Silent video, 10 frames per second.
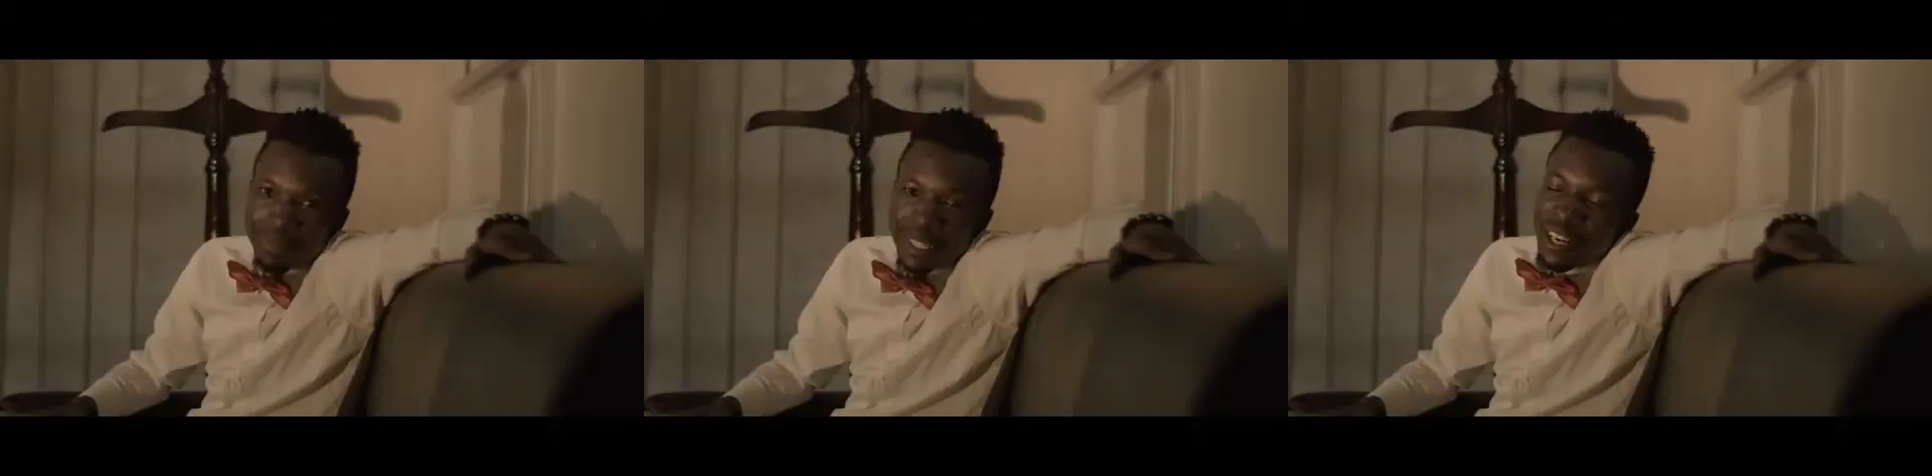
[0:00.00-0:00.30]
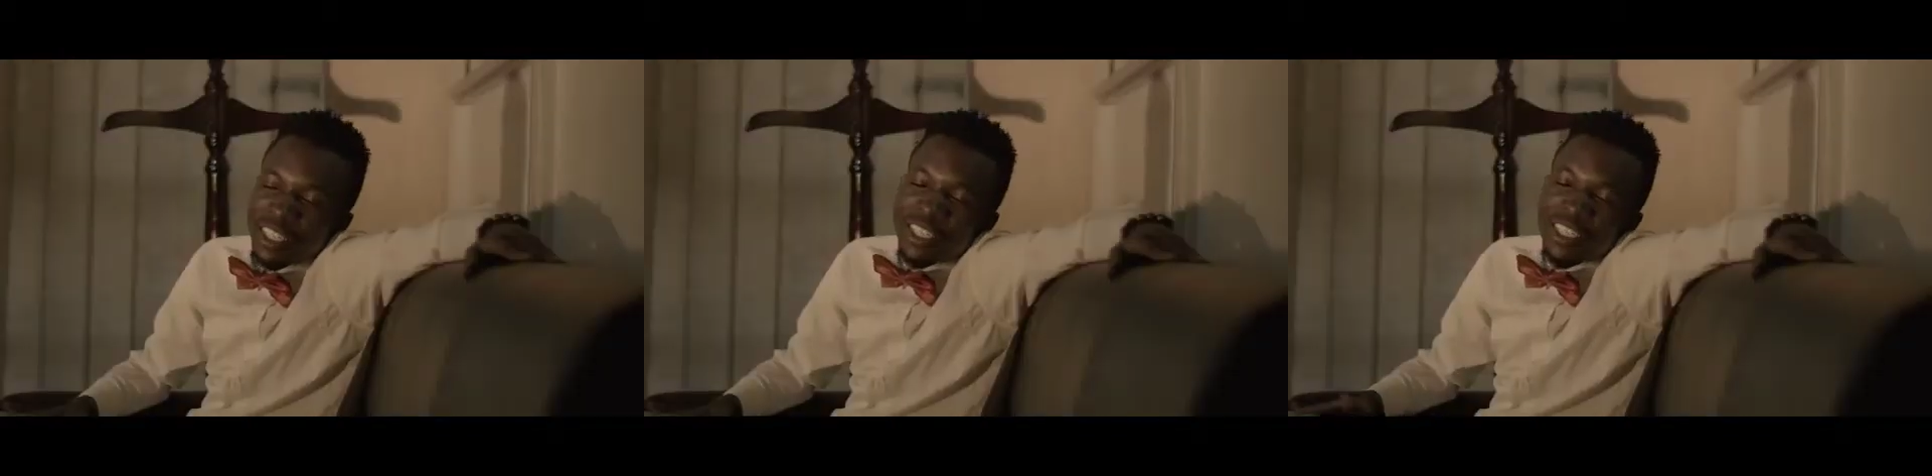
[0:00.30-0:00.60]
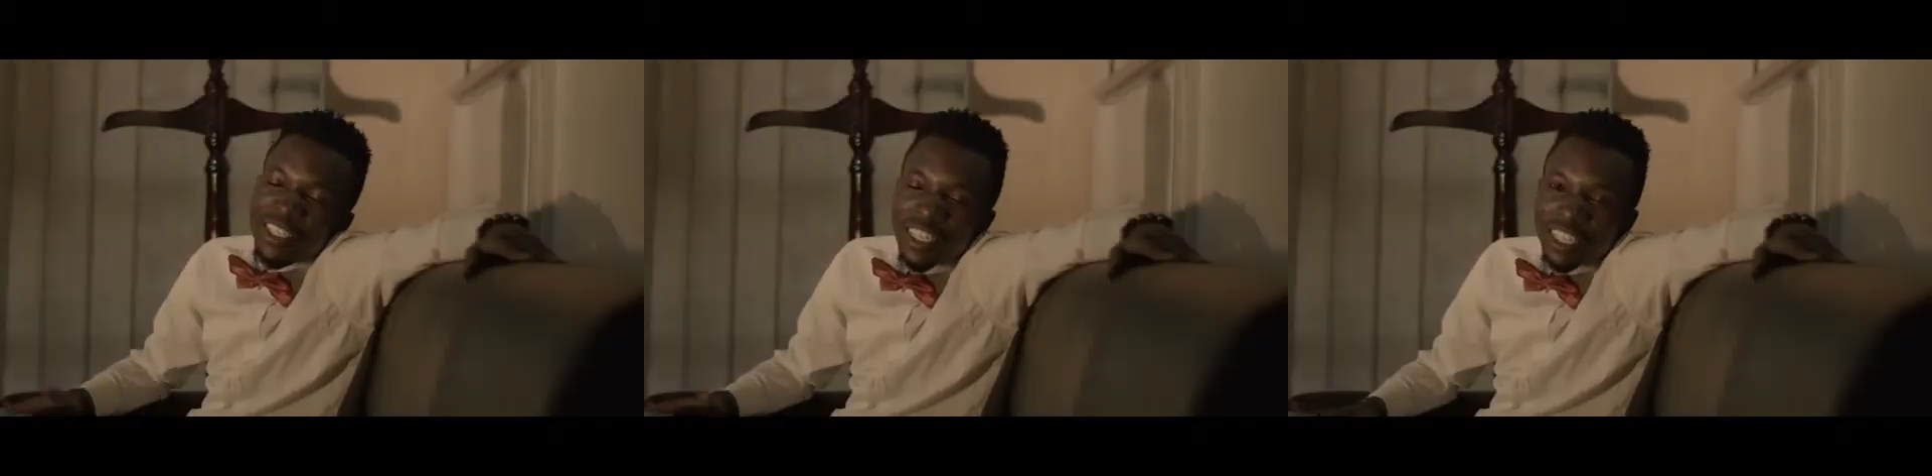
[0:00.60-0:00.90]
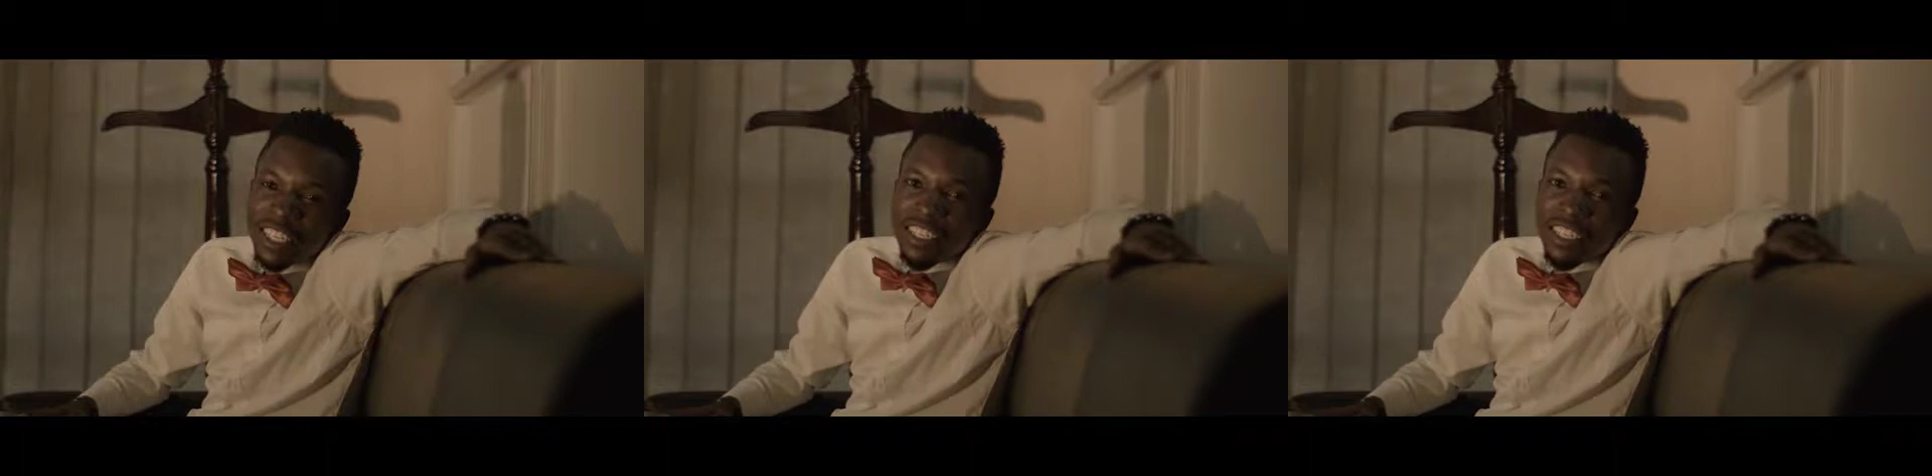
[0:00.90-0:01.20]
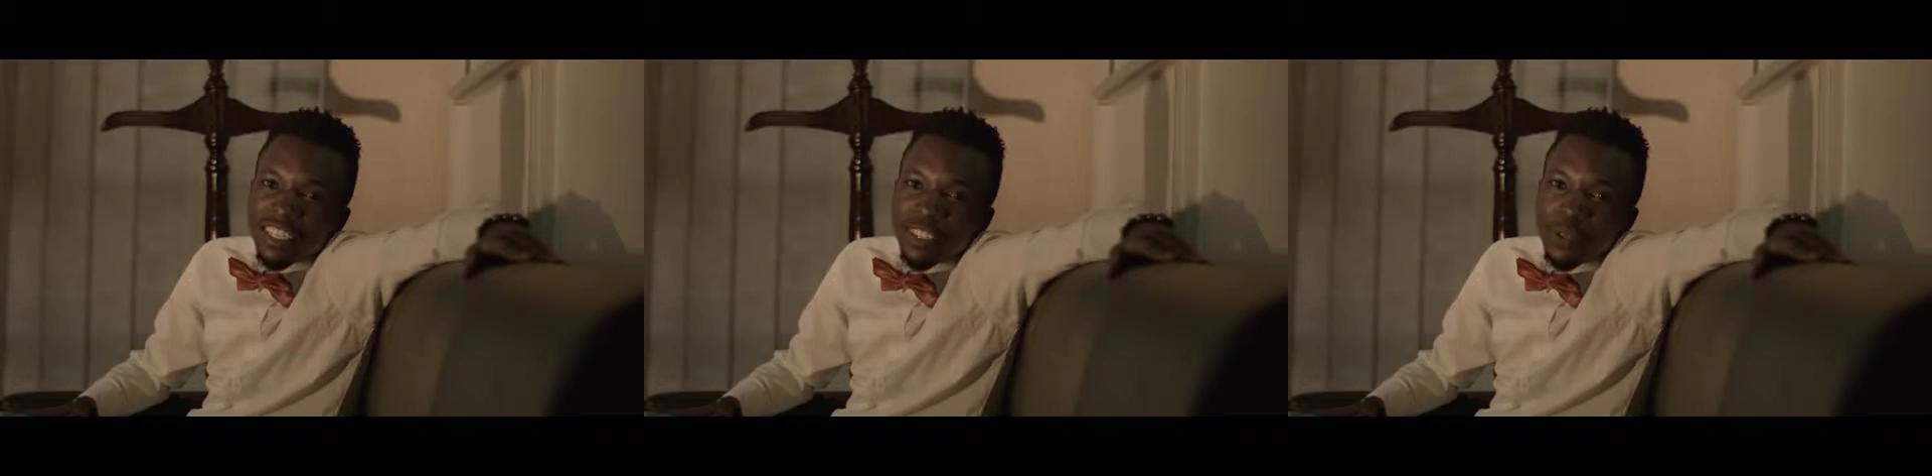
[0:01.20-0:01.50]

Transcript: Now I just sit and, you